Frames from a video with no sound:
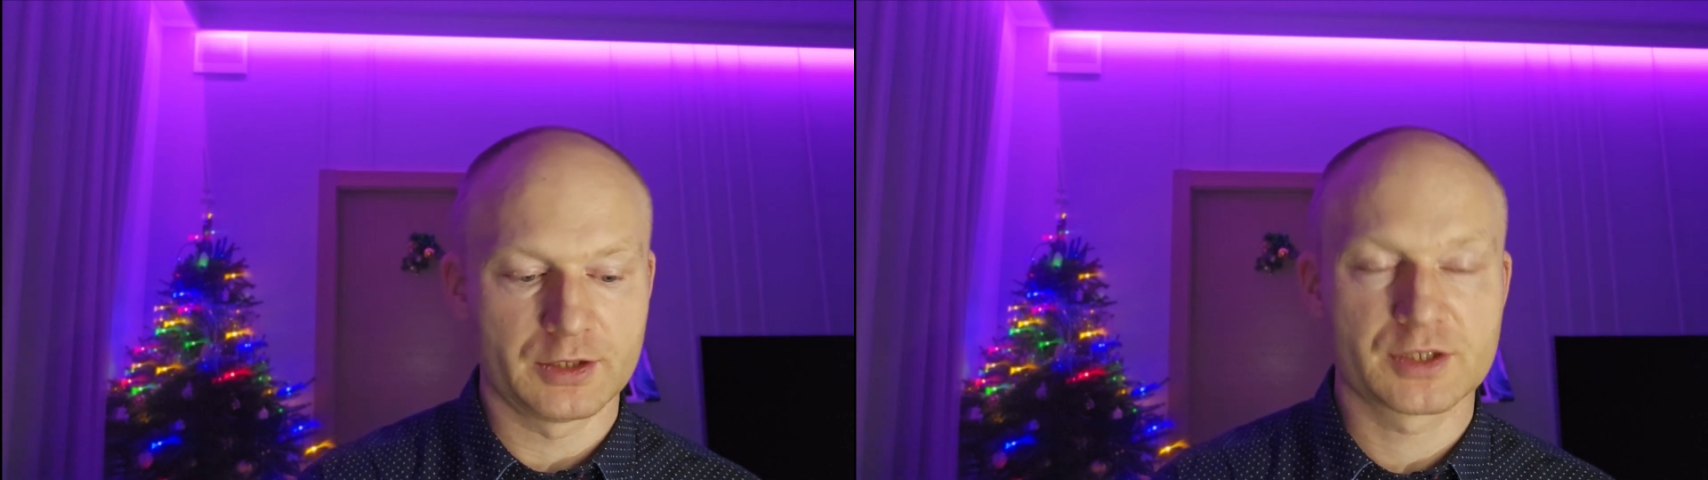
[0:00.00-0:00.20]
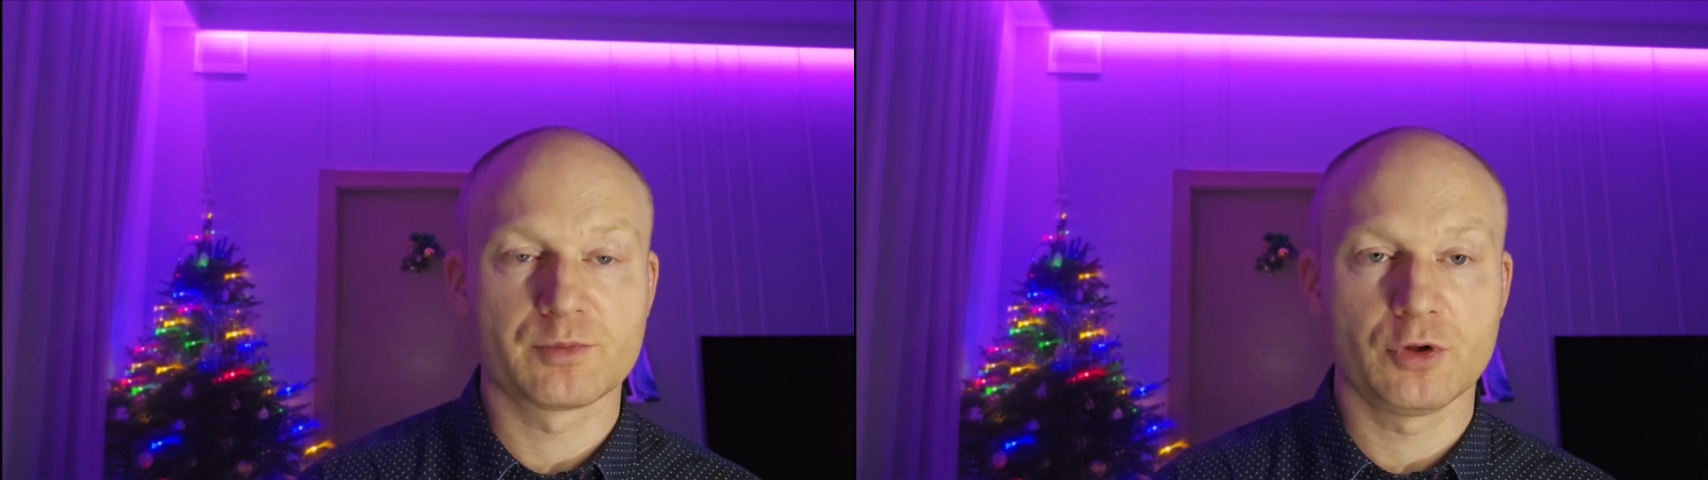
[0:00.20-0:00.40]

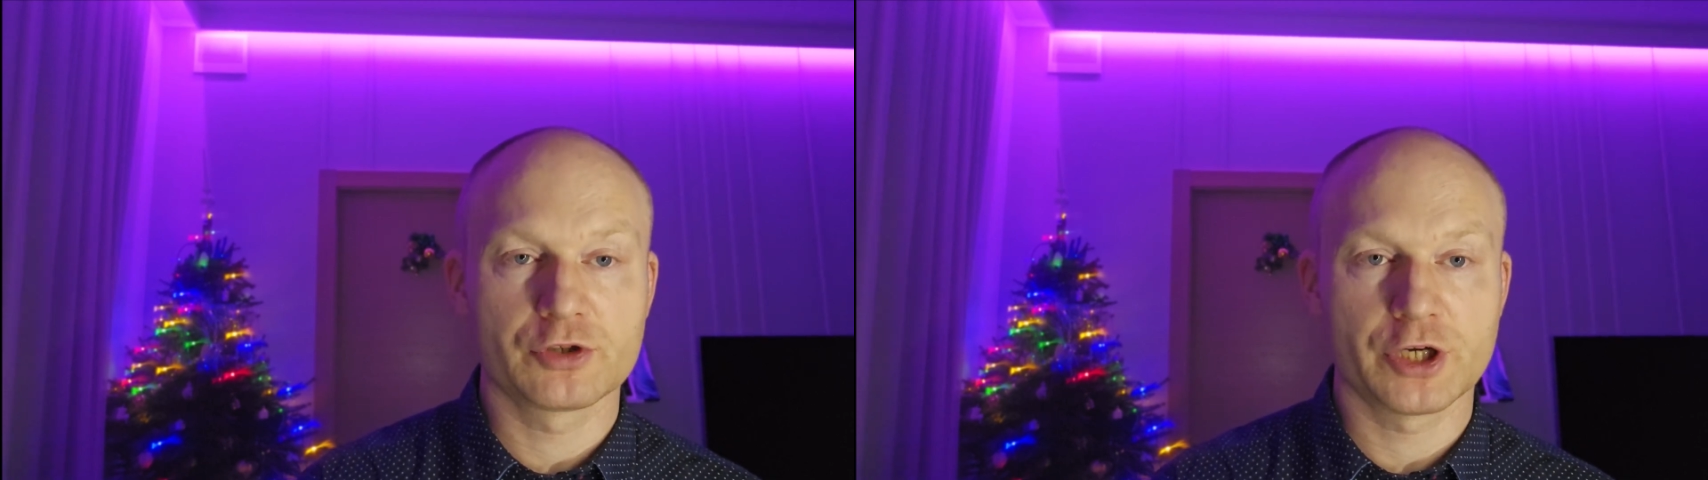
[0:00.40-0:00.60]
small